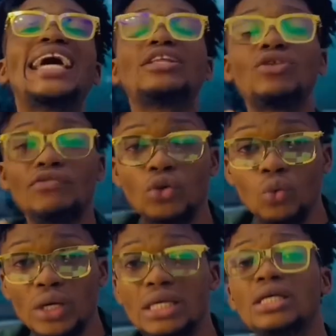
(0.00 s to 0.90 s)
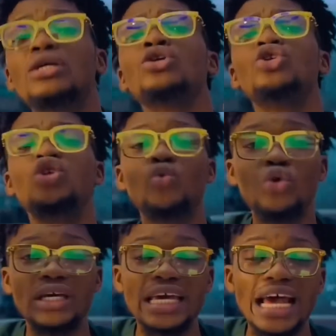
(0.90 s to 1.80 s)
end of the week, you
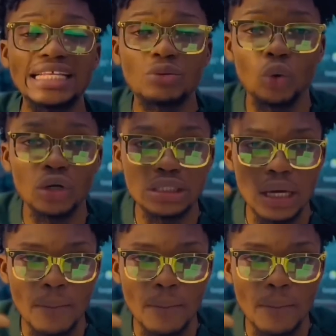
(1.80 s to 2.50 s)
will get what?